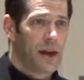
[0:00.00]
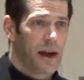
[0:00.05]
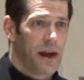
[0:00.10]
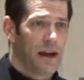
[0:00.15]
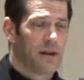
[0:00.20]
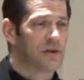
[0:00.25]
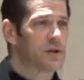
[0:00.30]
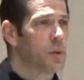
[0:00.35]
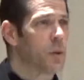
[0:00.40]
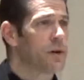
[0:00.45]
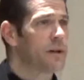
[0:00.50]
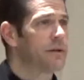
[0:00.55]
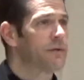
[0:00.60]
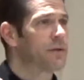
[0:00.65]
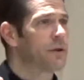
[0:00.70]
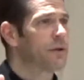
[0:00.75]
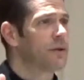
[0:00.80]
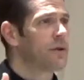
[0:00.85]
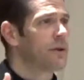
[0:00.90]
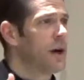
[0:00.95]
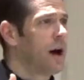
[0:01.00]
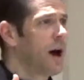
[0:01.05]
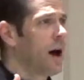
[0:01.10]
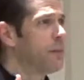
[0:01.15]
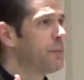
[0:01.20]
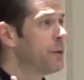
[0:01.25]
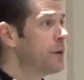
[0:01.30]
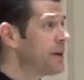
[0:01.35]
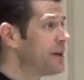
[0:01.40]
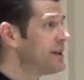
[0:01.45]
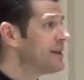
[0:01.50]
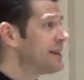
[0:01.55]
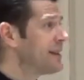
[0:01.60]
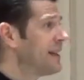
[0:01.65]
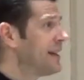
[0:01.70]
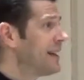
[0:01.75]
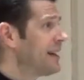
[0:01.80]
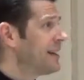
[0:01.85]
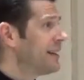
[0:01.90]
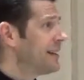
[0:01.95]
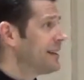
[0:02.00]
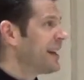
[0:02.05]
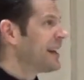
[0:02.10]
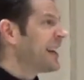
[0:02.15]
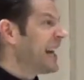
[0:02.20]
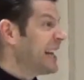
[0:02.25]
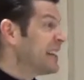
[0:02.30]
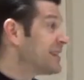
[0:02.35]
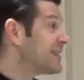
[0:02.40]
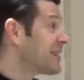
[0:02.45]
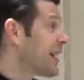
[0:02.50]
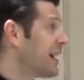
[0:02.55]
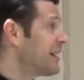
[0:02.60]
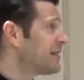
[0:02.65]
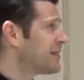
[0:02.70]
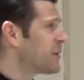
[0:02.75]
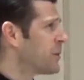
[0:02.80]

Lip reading: And so one of Buddha's insights,